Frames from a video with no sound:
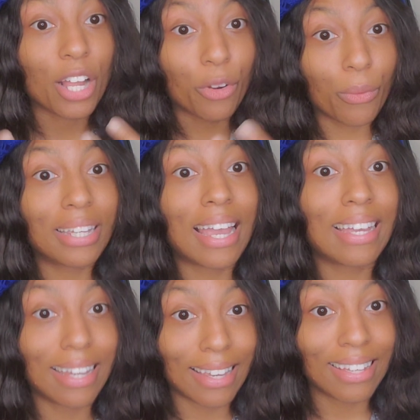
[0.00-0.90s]

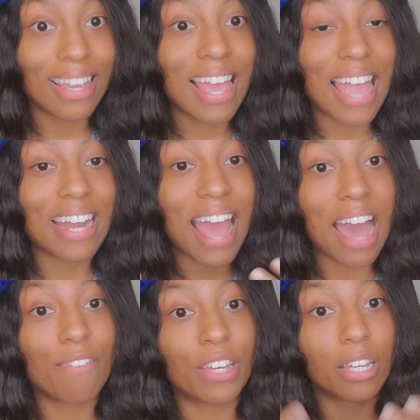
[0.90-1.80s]
creating and
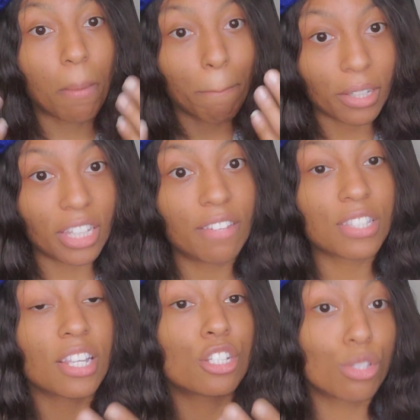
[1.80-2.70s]
having
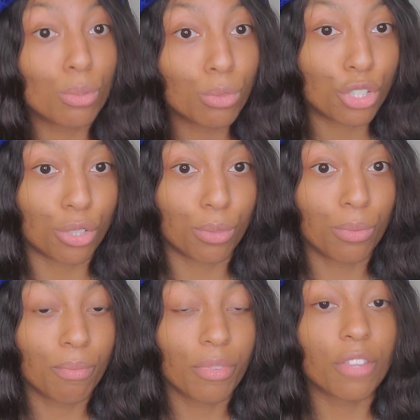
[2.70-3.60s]
beliefs that suit
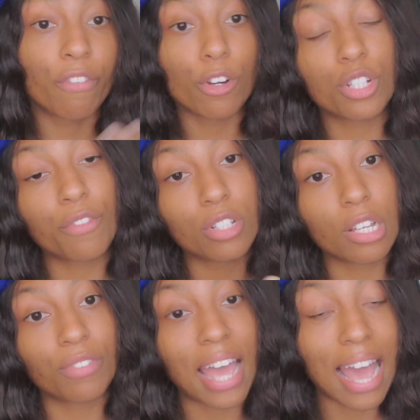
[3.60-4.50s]
you, the version of
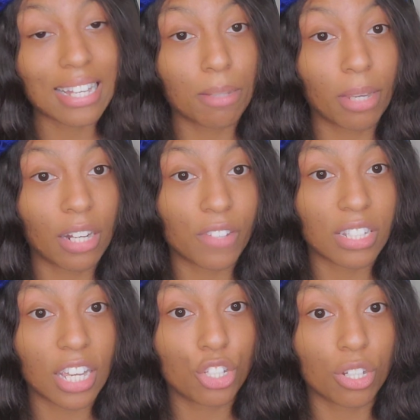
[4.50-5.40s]
yourself that has the
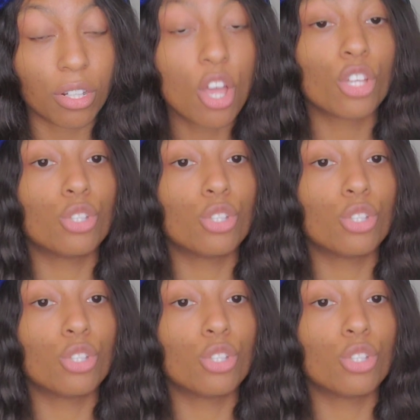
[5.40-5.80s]
manifestation.